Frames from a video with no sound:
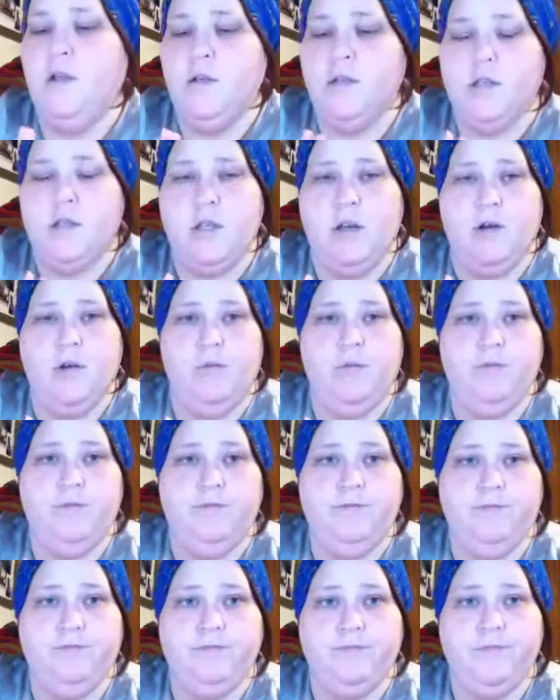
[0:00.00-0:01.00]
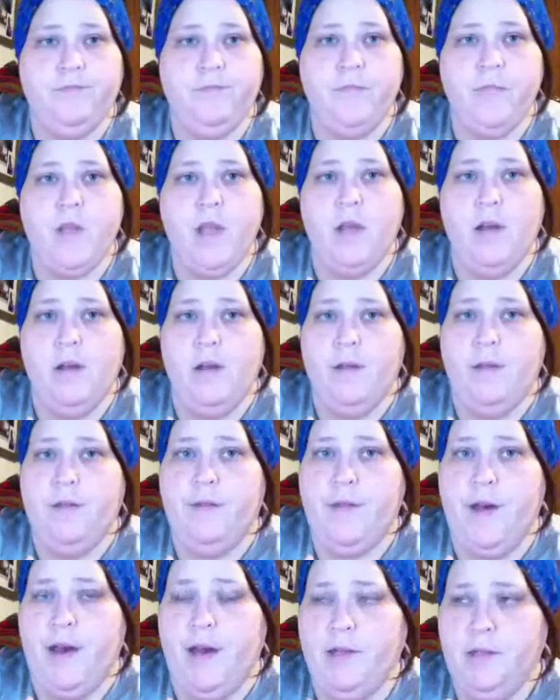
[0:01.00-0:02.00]
So,
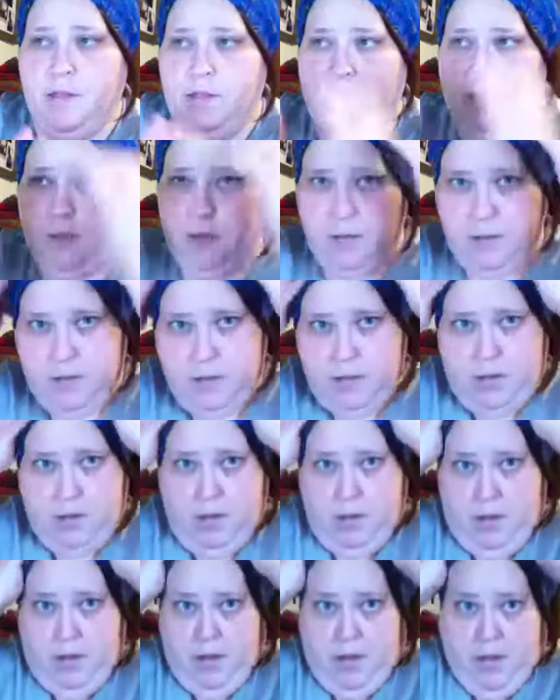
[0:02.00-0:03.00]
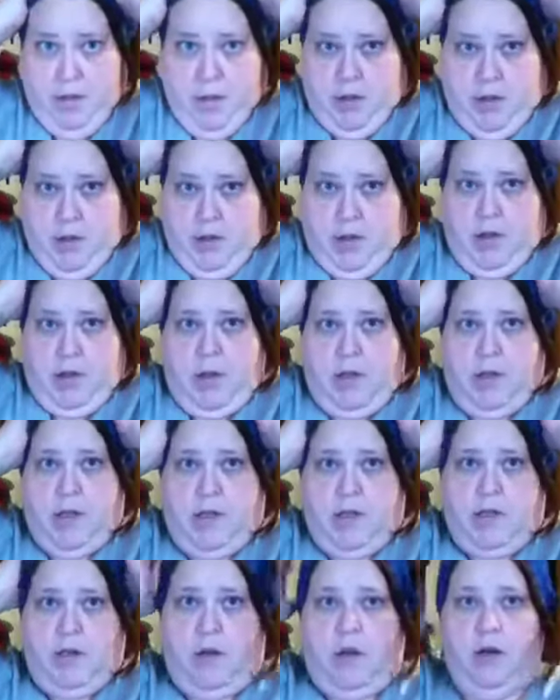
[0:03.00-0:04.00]
that
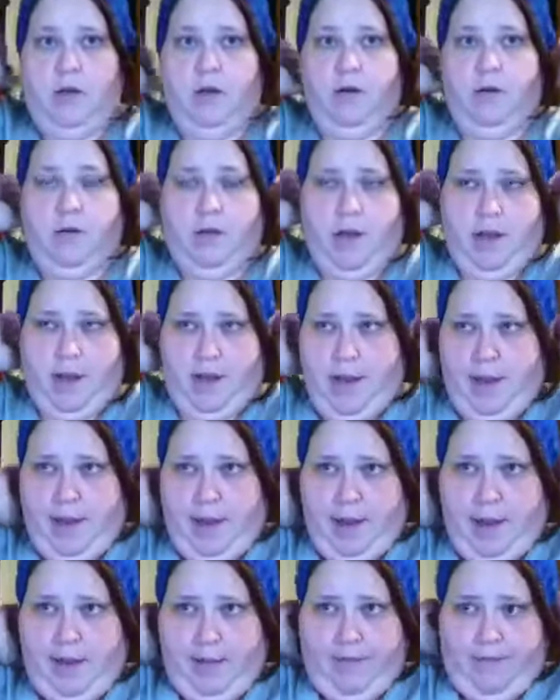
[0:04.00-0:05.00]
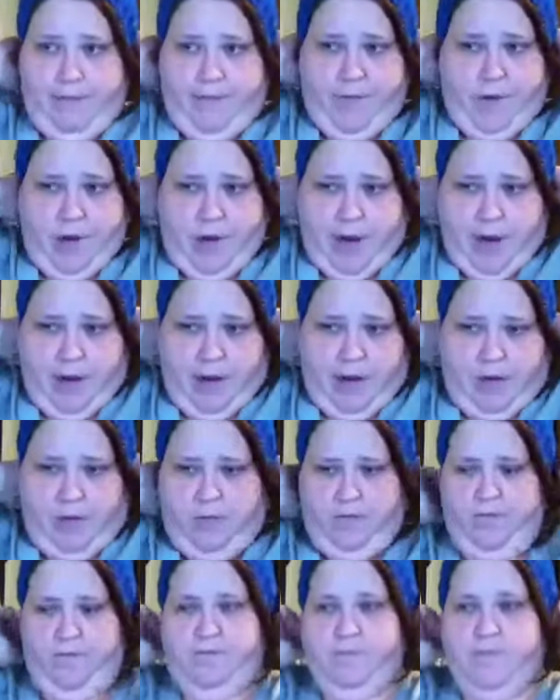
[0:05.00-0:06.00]
is all I have for now.